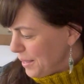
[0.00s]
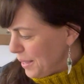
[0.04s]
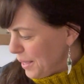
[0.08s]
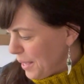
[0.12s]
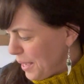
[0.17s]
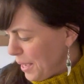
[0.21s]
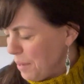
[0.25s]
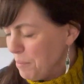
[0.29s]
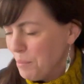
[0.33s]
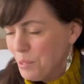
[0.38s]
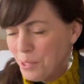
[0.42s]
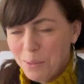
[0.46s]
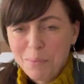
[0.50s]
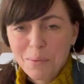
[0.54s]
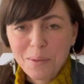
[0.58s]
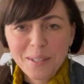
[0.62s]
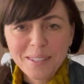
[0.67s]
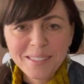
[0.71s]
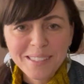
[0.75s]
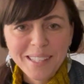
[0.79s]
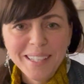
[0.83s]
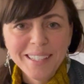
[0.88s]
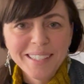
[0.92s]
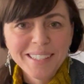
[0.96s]
I'm super
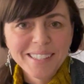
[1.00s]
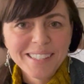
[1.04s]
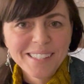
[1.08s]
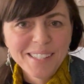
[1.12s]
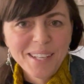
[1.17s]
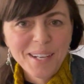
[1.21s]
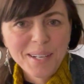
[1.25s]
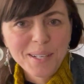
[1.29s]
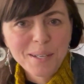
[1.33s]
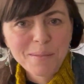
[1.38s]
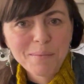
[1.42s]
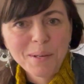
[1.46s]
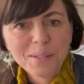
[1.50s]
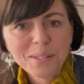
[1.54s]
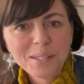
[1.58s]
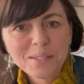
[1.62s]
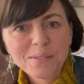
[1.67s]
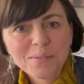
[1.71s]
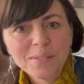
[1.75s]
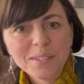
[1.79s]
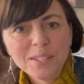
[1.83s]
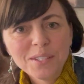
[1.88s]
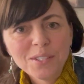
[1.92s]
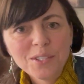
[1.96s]
excited to talk about
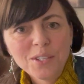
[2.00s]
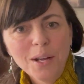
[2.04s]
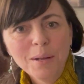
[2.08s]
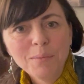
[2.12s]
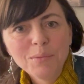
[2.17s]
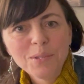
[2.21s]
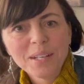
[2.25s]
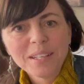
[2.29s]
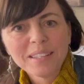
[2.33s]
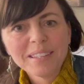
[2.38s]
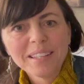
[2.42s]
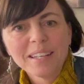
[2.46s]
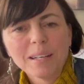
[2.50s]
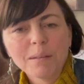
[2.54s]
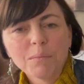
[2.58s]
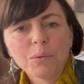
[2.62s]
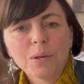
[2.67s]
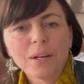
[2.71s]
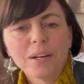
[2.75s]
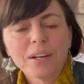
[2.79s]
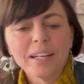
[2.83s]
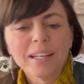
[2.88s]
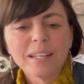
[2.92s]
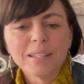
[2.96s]
this finished object that I'm
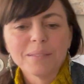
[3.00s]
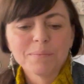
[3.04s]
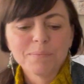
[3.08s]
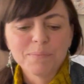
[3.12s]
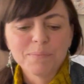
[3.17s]
wearing.